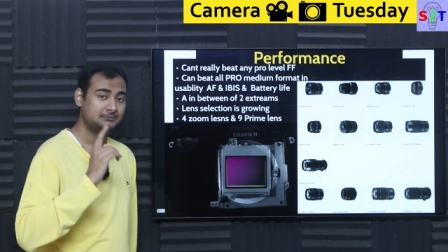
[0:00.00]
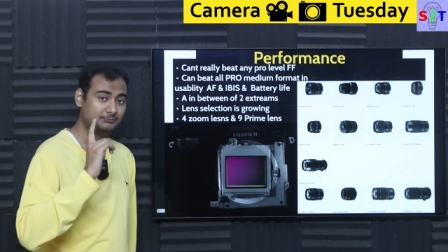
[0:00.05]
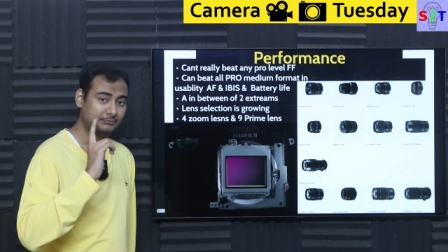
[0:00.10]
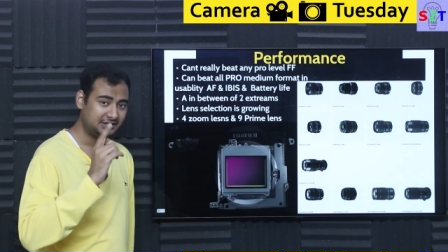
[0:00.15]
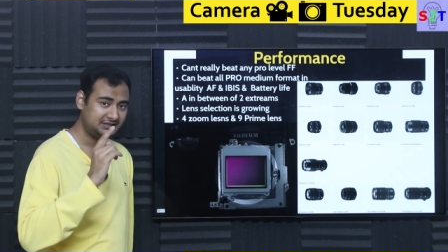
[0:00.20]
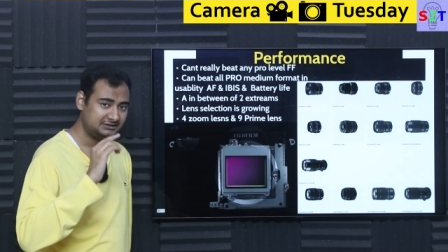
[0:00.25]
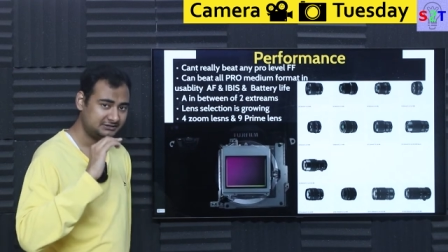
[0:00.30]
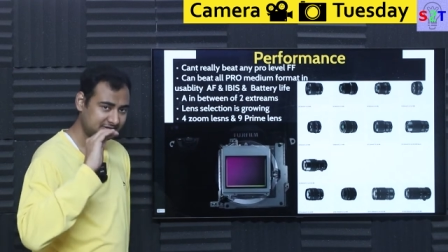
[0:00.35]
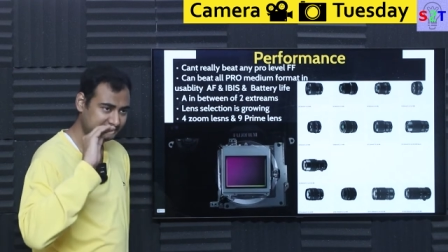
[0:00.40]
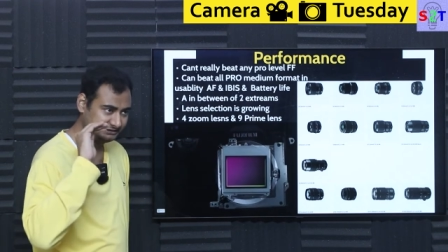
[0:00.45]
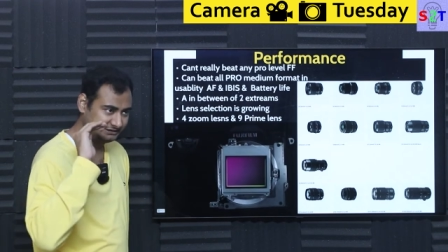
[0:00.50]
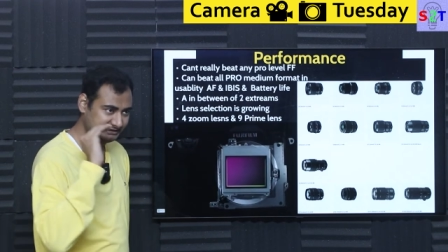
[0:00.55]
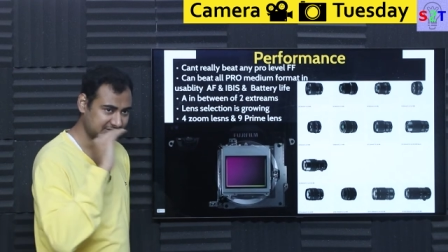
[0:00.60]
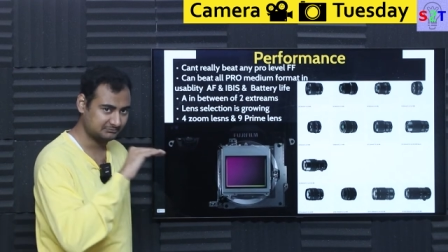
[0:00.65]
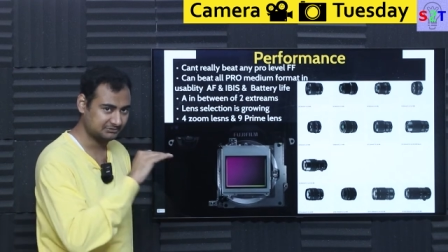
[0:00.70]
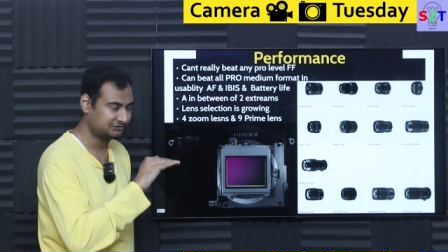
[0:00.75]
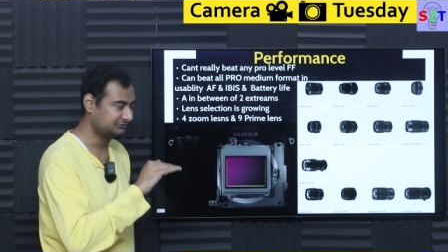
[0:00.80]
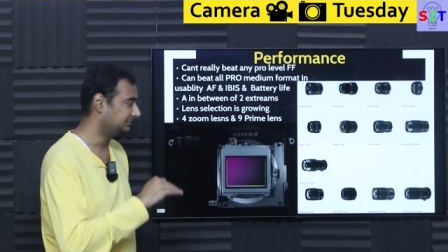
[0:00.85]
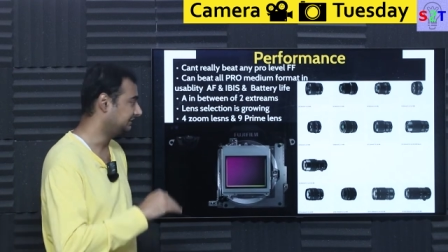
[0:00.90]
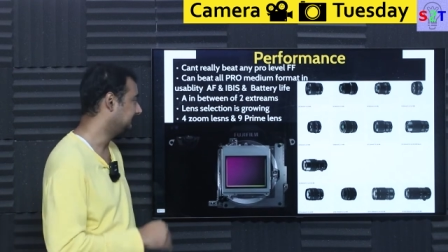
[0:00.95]
but
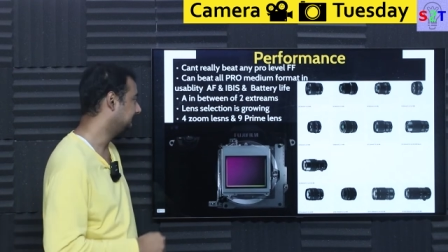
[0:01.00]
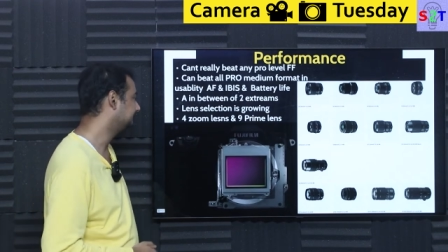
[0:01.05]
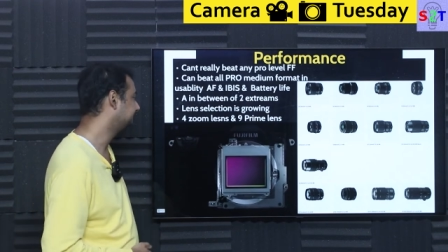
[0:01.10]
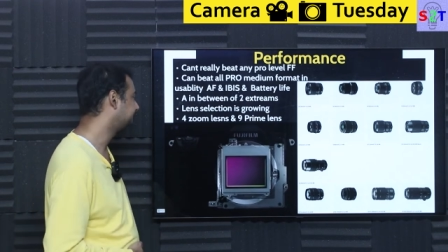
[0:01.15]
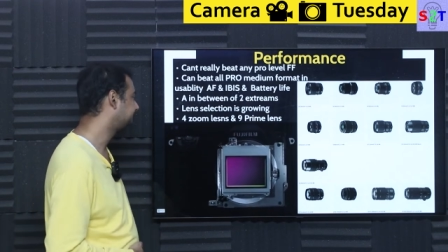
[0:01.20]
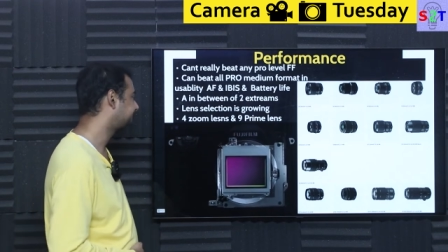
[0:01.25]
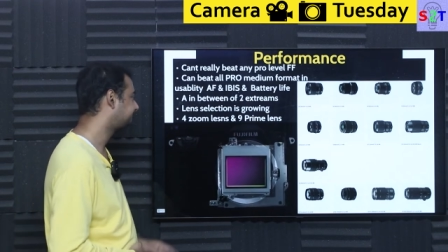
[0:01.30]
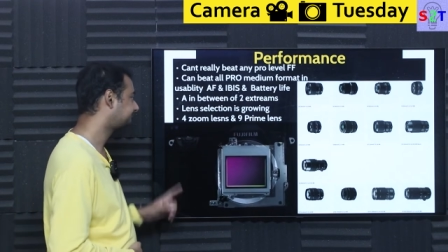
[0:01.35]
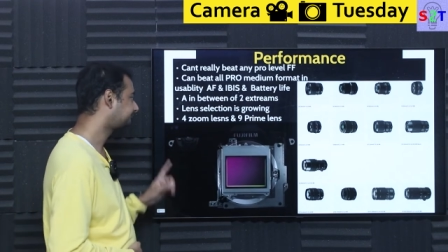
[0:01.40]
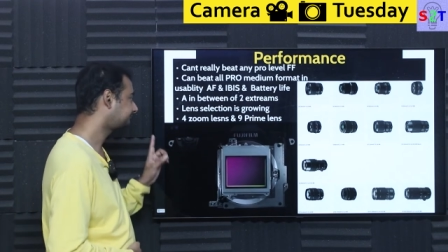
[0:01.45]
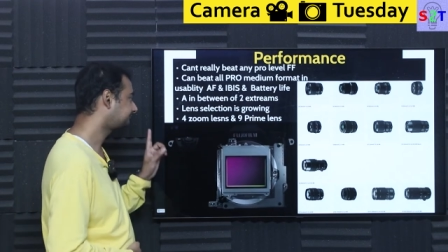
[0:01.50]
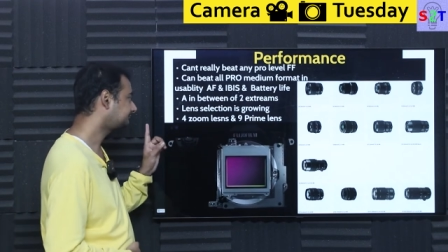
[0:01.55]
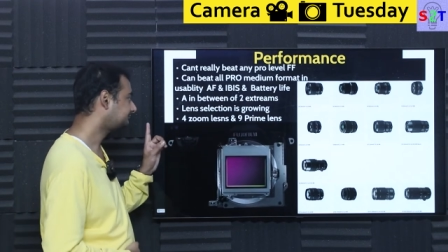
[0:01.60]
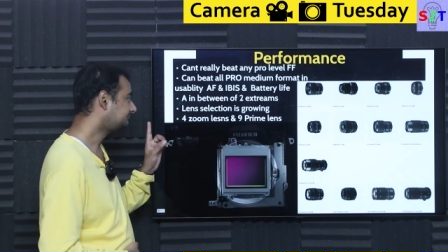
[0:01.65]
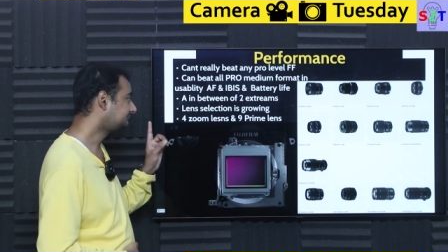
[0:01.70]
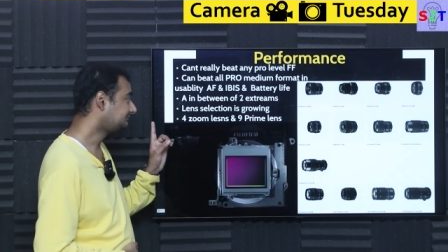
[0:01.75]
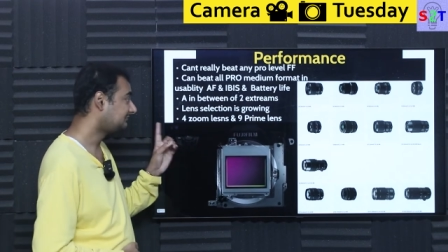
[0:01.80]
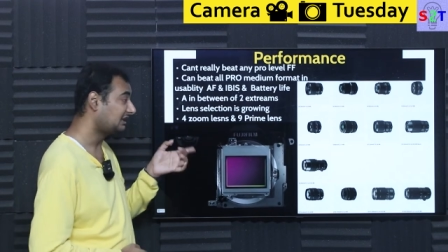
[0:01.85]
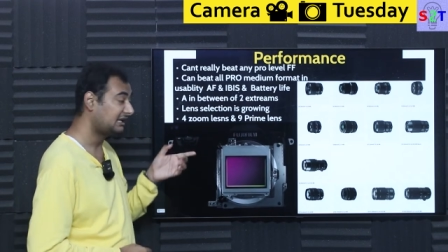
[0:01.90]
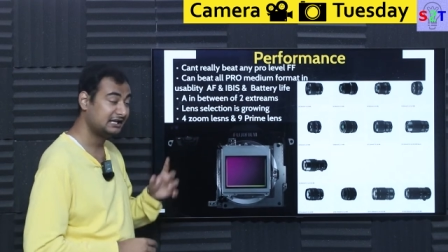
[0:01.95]
in between
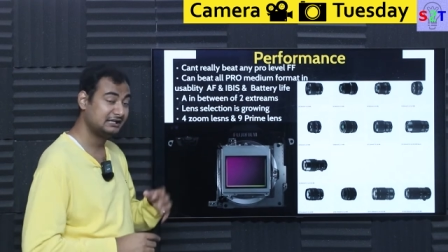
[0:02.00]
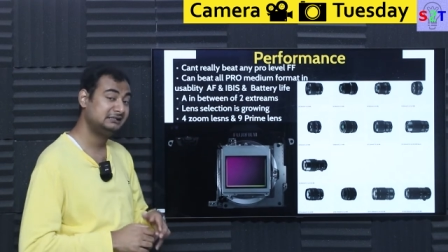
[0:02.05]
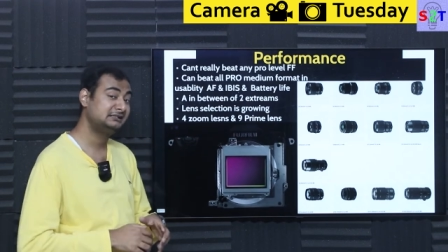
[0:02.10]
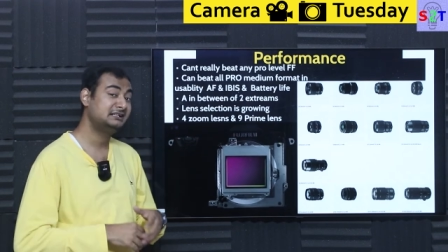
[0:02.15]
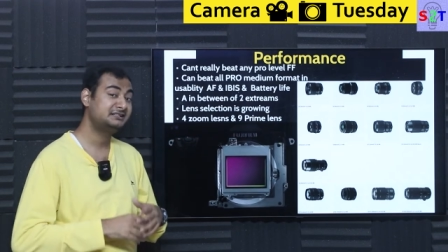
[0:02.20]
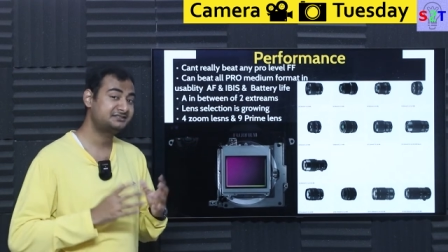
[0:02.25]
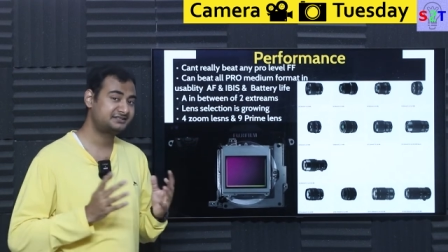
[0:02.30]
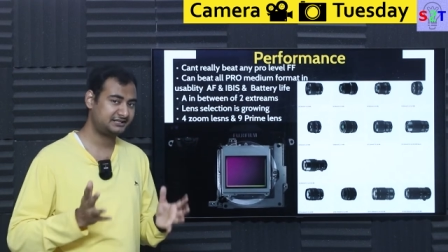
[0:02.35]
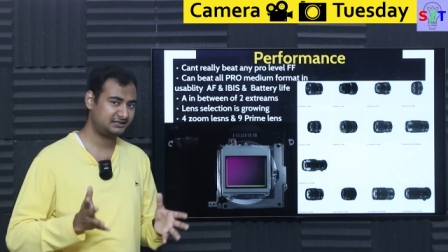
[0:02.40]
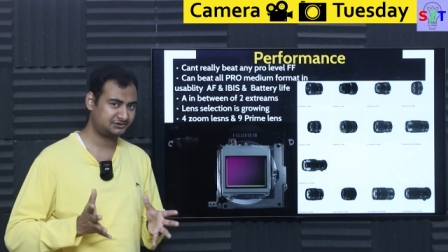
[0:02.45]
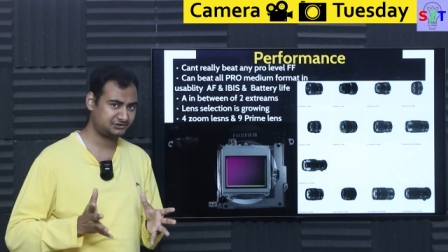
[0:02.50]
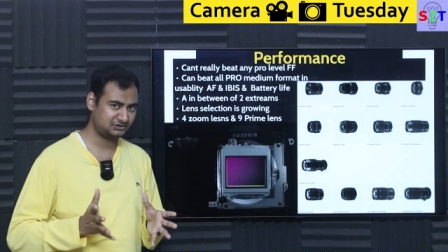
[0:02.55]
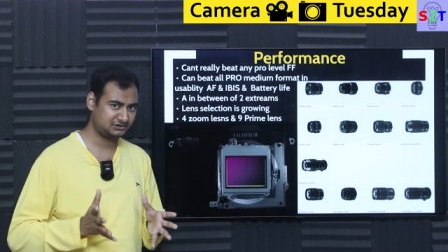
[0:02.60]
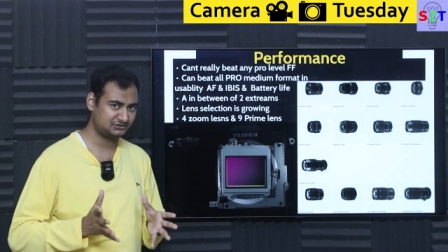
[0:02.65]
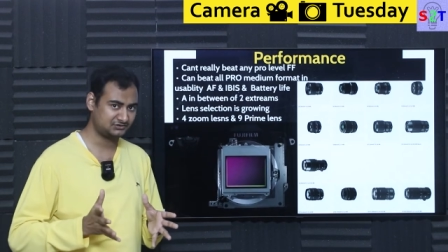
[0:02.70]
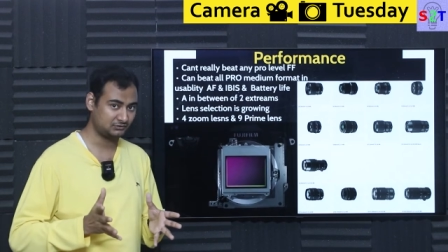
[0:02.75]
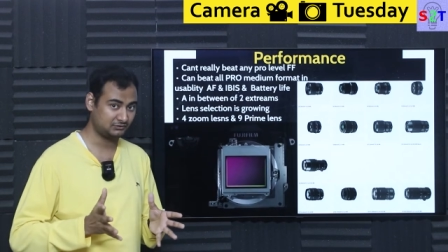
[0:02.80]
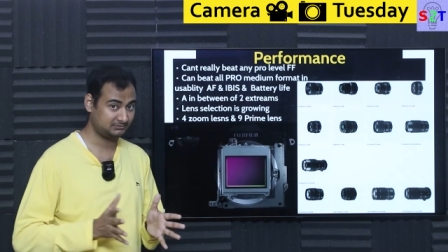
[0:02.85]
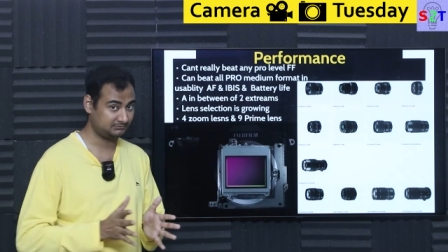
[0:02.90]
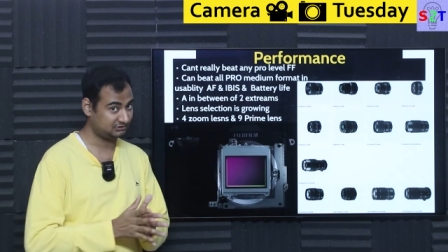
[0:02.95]
and lens selection
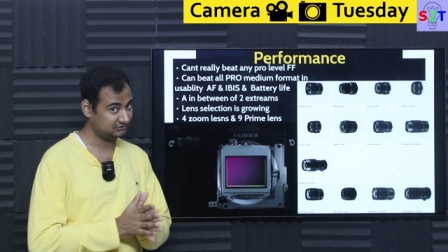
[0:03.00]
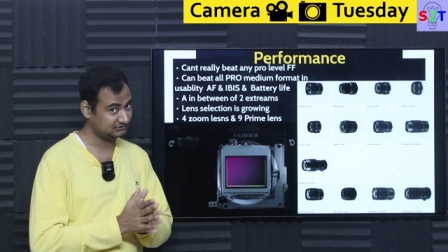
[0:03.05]
is growing